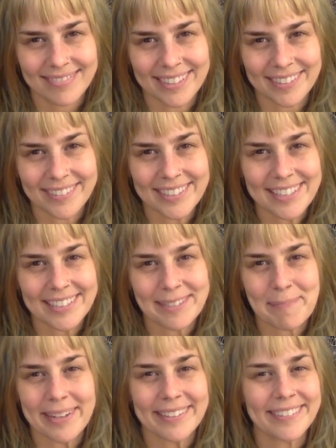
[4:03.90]
Use this
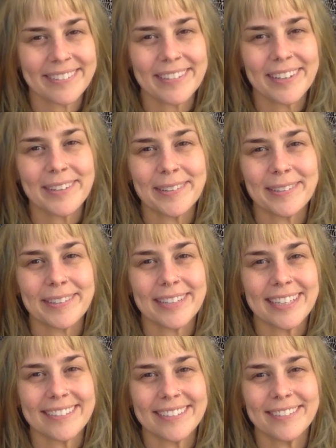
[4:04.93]
mental code
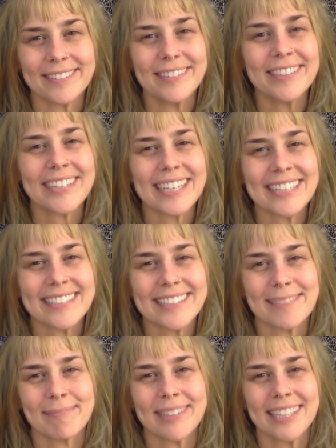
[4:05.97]
as you look at
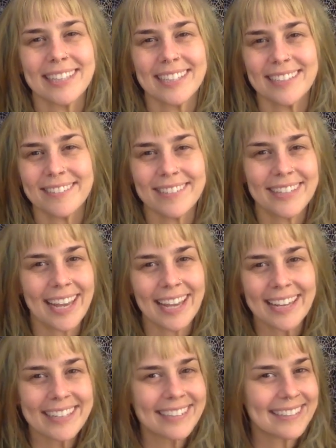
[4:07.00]
something that you
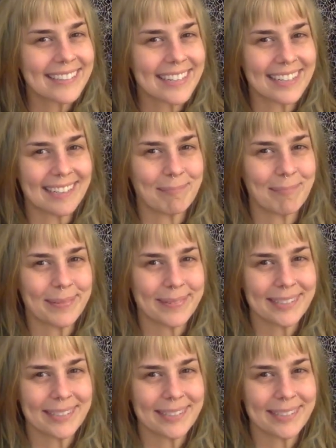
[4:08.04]
can not escape,